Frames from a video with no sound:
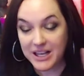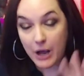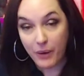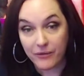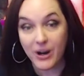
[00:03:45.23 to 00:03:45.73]

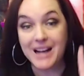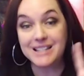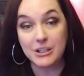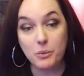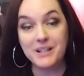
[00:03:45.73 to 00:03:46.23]
However, I
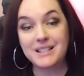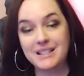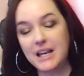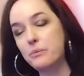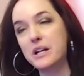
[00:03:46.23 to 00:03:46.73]
did want to
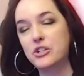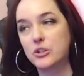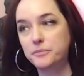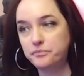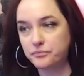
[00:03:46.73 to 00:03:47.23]
say,
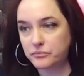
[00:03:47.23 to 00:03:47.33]
Rachel,